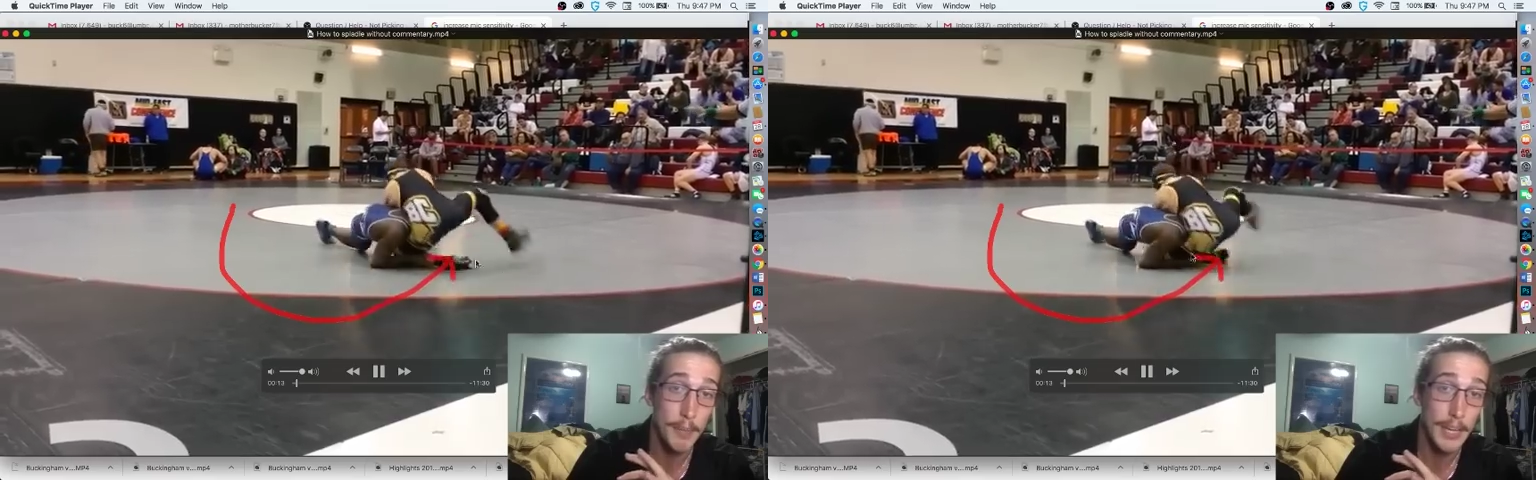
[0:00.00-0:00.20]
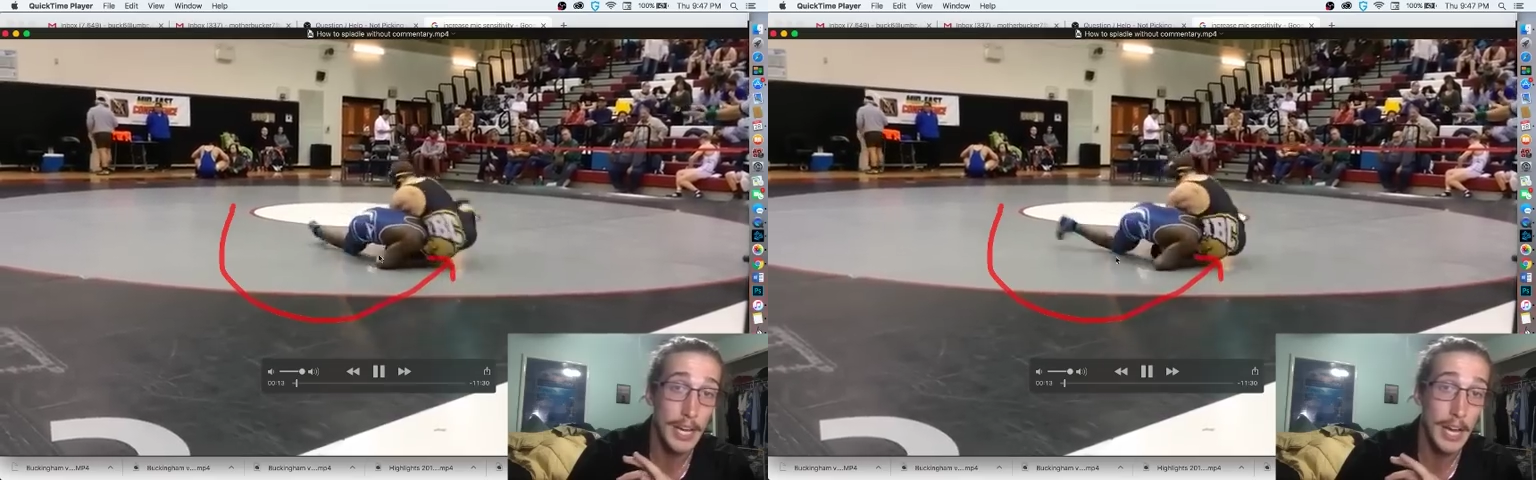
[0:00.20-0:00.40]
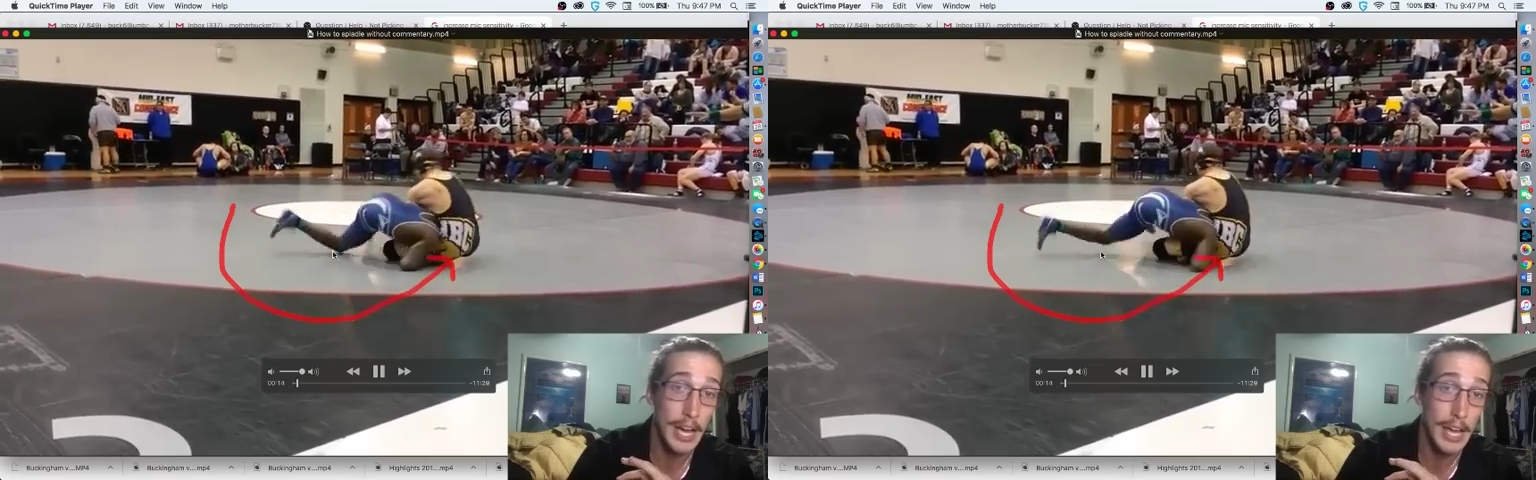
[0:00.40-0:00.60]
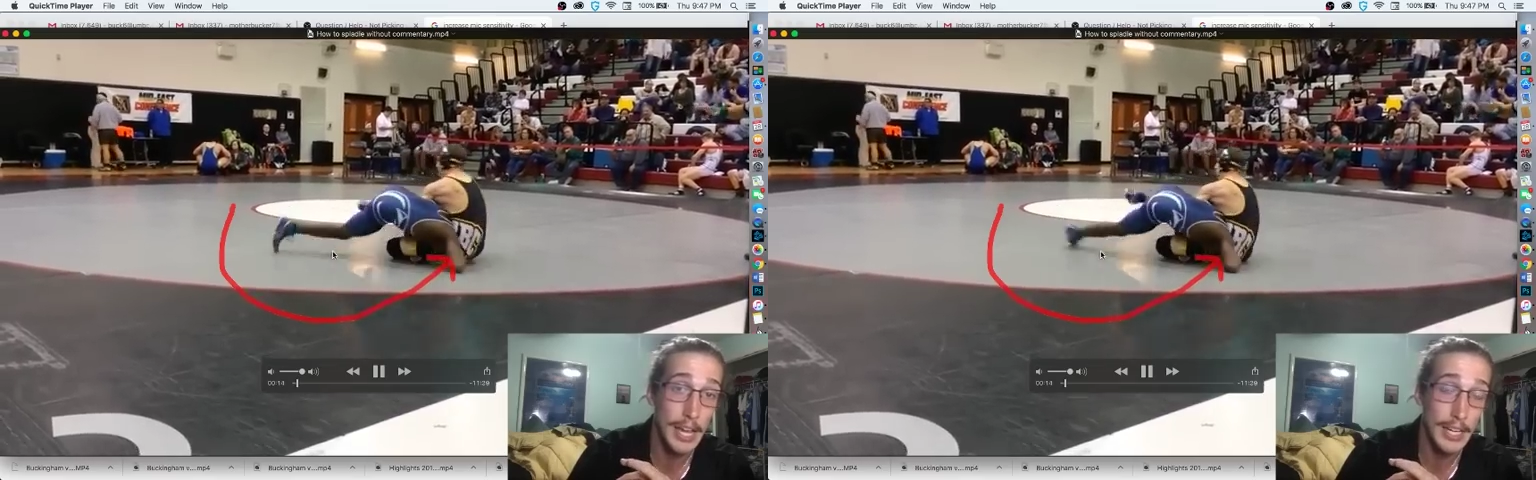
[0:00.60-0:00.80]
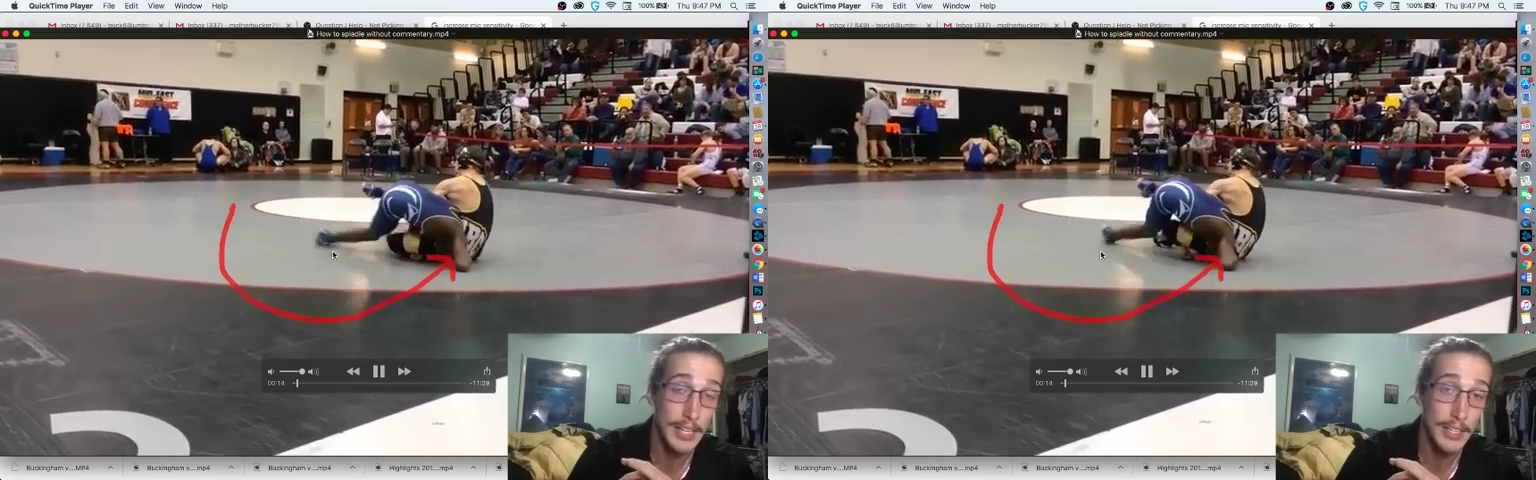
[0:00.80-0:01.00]

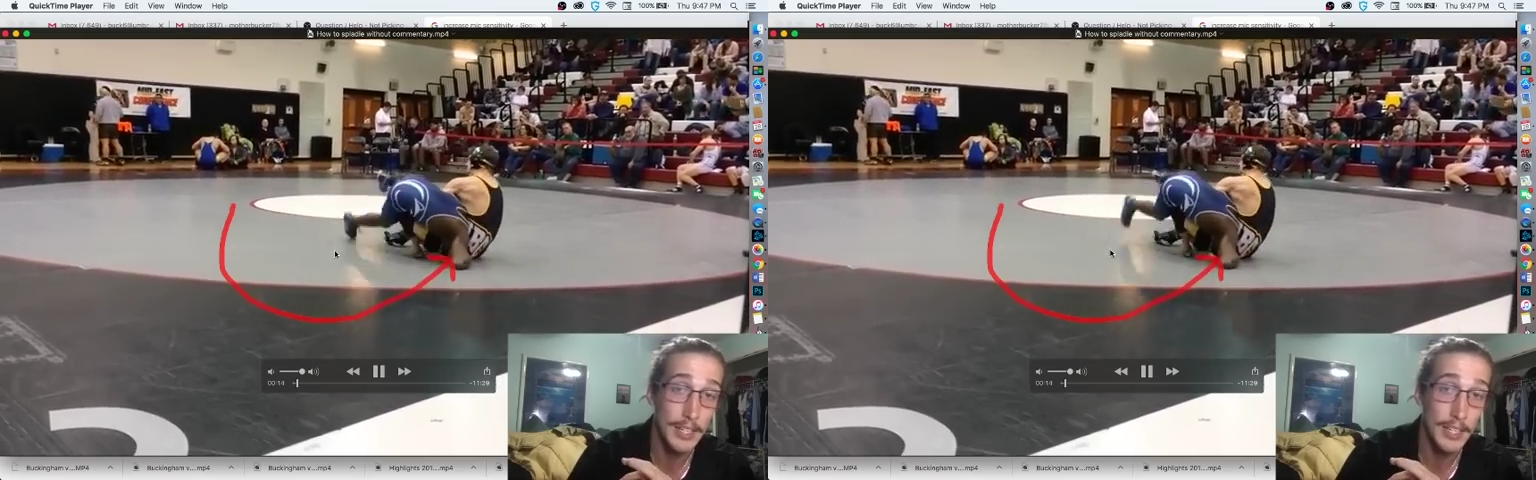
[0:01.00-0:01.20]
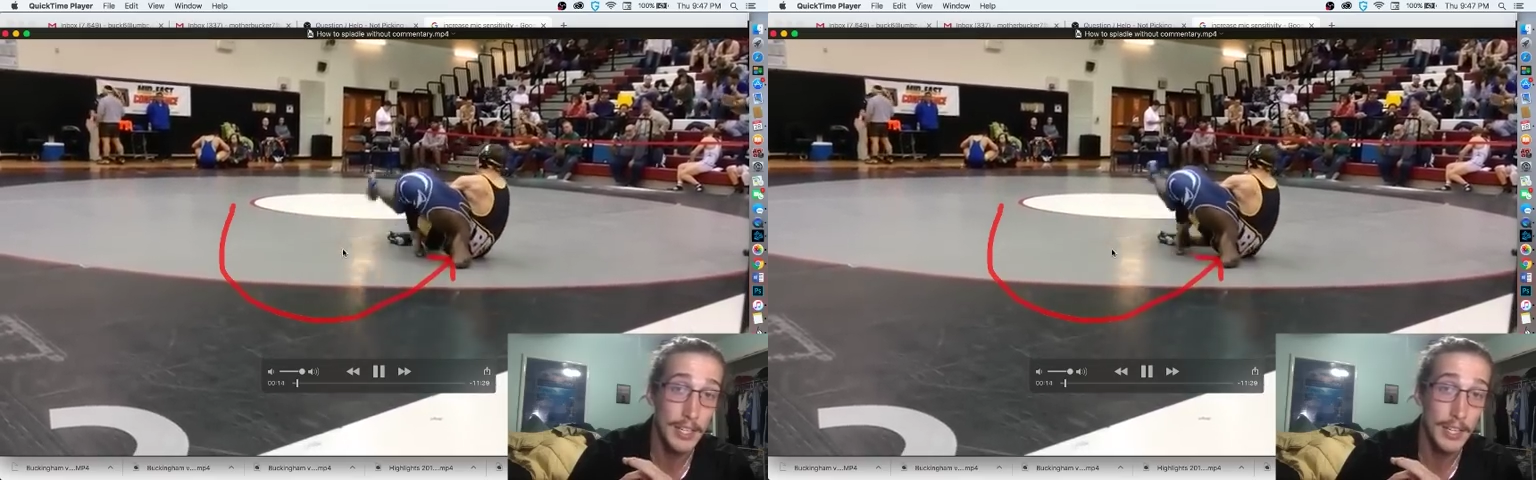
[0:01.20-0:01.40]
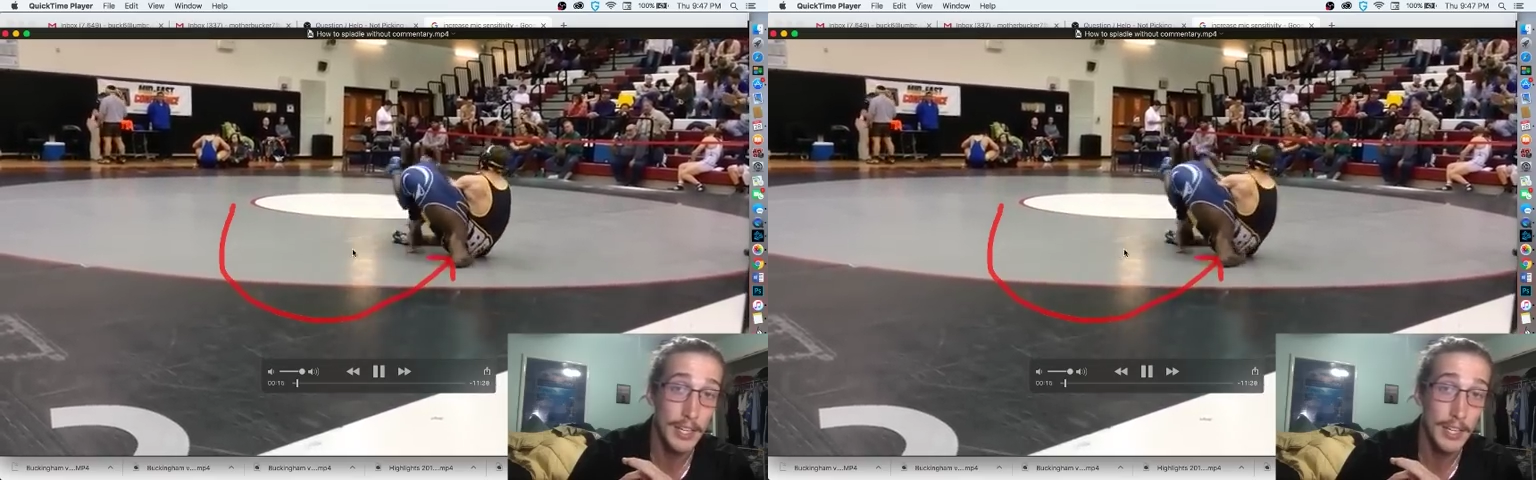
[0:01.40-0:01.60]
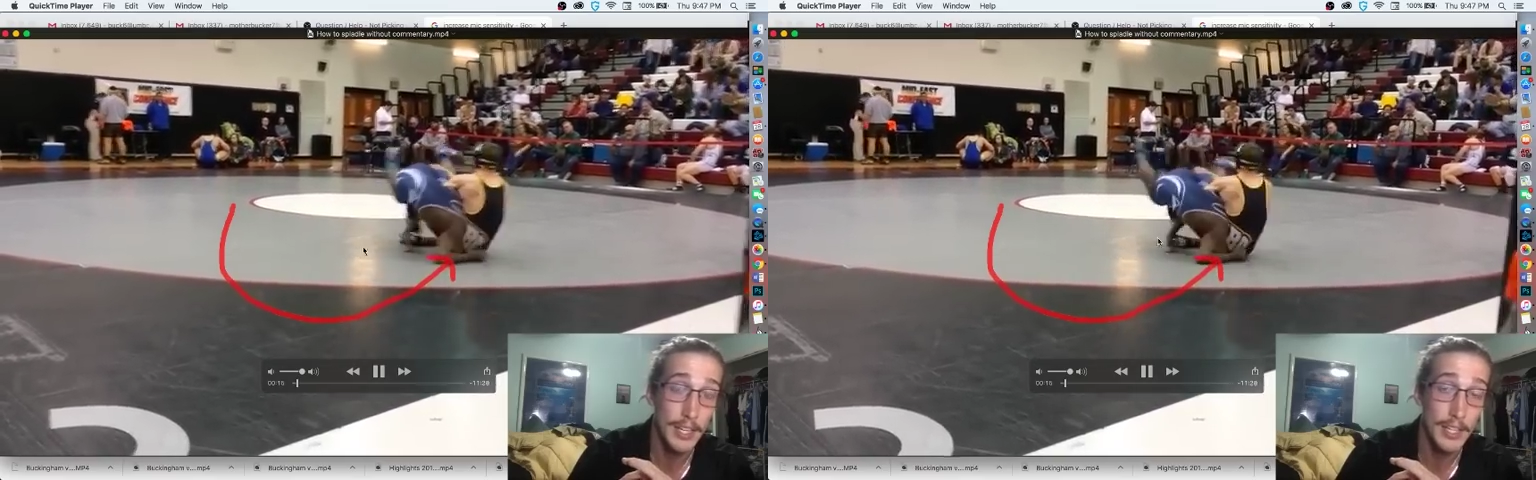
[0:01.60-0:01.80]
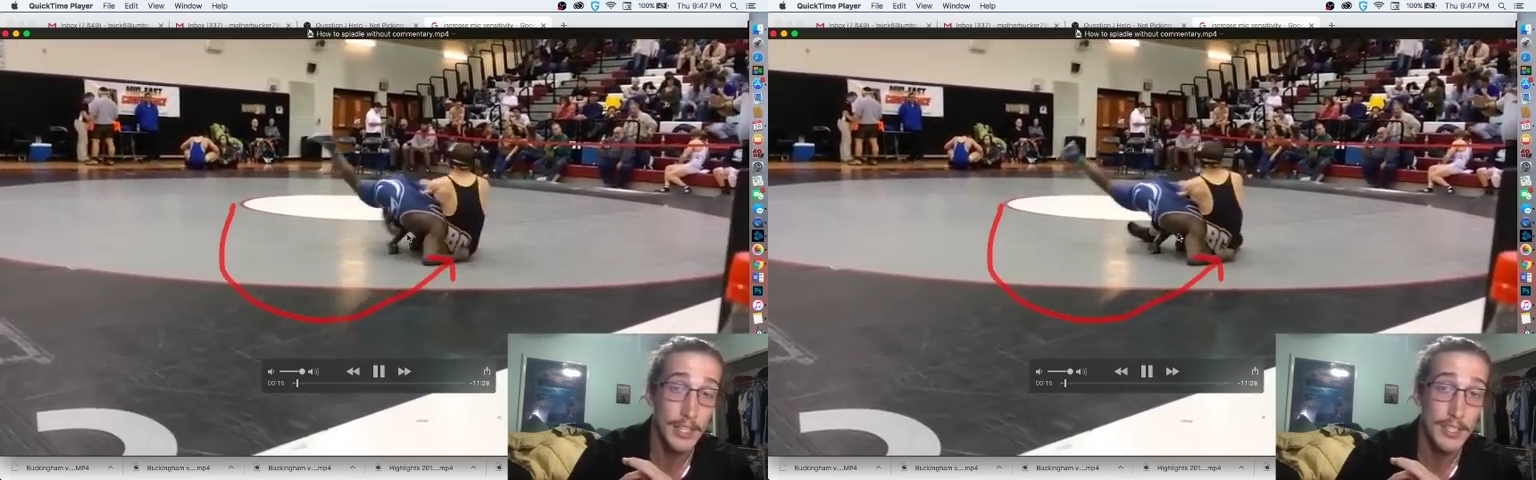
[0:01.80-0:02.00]
behind
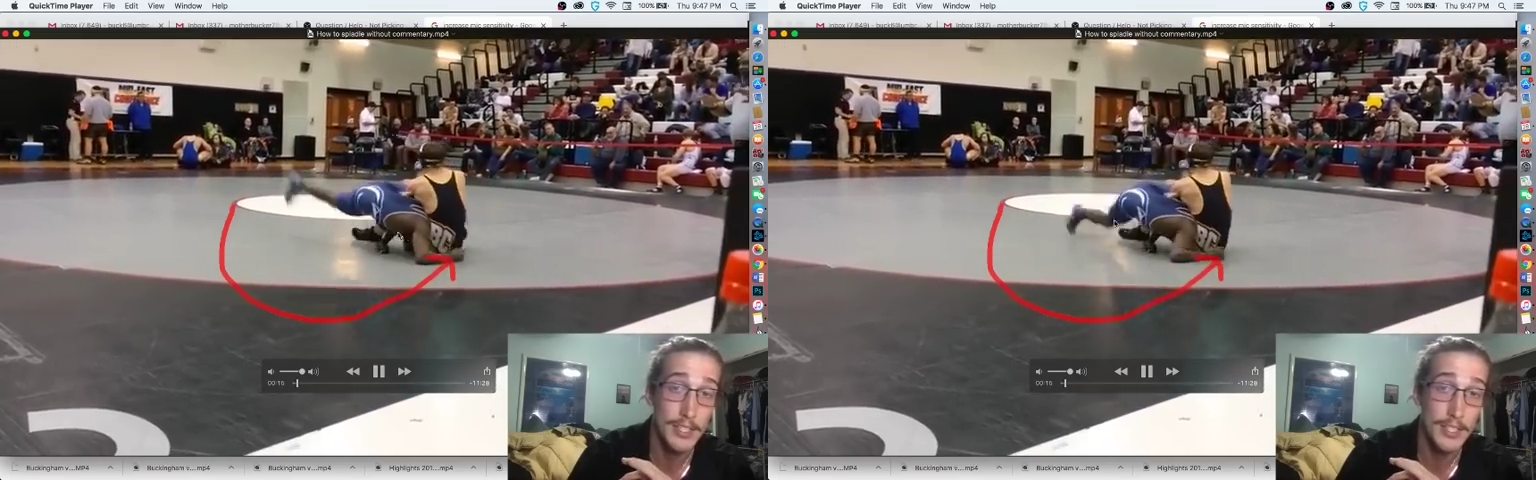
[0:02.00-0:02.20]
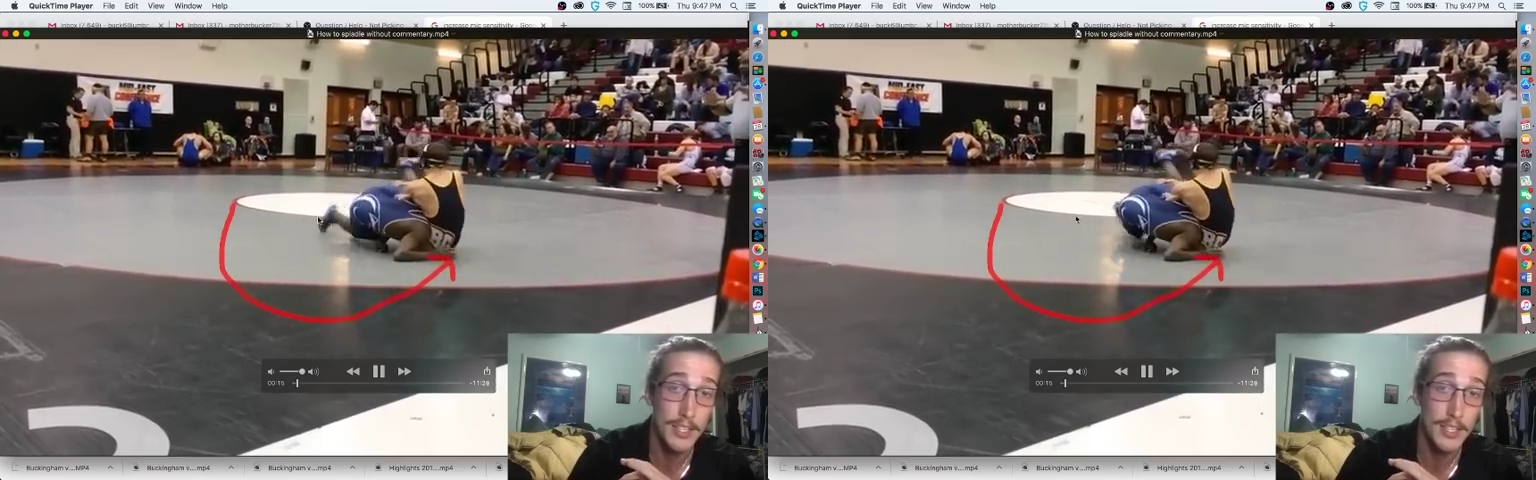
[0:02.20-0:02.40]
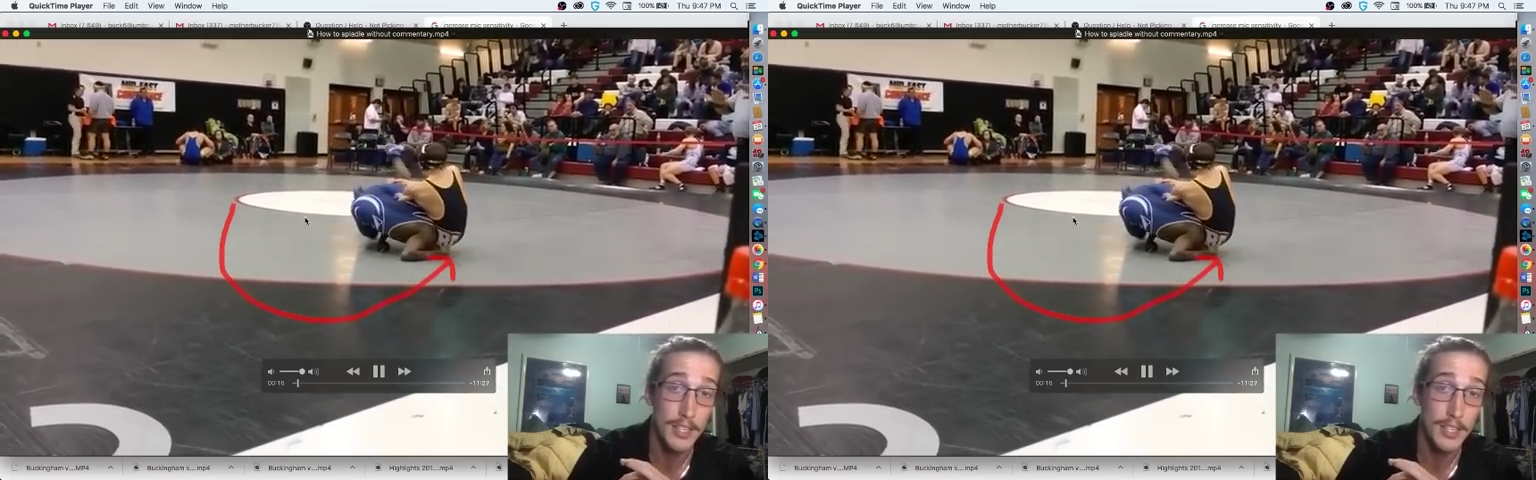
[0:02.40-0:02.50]
his